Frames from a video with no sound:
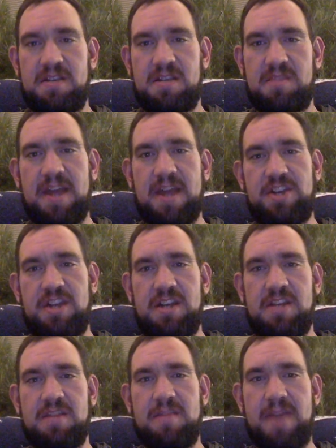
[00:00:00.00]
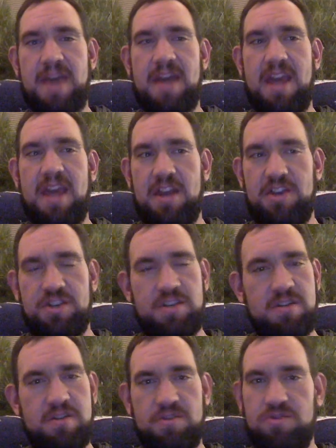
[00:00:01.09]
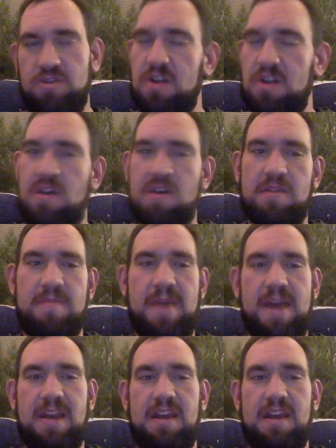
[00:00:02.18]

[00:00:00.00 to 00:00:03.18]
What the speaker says: smashed into the mat and just drug along the mat.